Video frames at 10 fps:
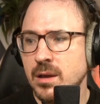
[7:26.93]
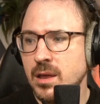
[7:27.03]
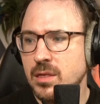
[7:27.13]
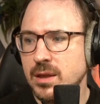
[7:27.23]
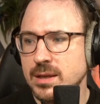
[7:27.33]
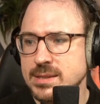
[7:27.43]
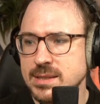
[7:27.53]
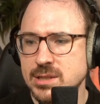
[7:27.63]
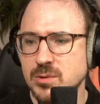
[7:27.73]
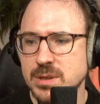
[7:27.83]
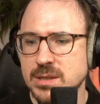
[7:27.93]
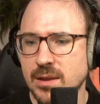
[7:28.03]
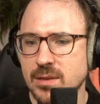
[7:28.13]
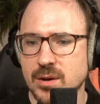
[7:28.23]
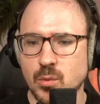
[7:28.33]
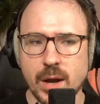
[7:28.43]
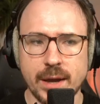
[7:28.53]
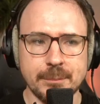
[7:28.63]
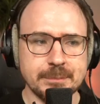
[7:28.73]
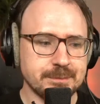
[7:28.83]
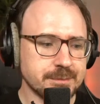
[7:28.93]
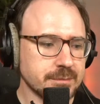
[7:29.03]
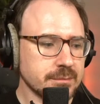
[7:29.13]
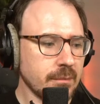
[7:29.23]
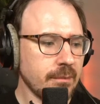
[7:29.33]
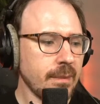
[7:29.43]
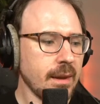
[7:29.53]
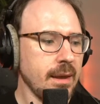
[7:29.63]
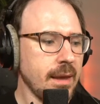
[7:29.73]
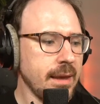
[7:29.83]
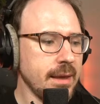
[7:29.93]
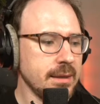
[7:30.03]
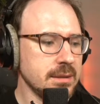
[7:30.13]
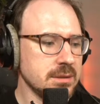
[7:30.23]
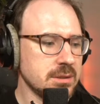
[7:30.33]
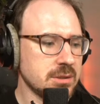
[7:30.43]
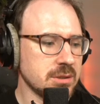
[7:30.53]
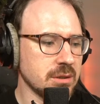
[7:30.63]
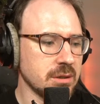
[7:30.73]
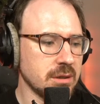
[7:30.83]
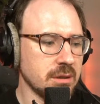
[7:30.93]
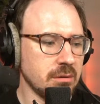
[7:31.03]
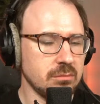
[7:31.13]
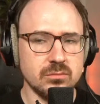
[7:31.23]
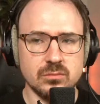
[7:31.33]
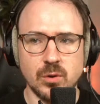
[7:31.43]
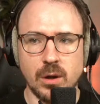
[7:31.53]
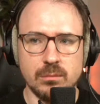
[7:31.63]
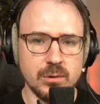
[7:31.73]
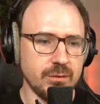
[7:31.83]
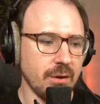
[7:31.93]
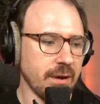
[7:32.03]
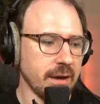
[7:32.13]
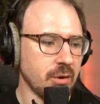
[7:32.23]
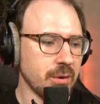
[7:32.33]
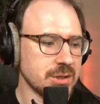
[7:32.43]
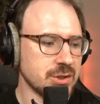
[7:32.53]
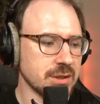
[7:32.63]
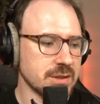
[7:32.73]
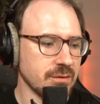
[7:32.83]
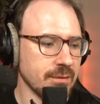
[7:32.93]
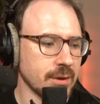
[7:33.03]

things need to be done that way. And if you have any questions, if you want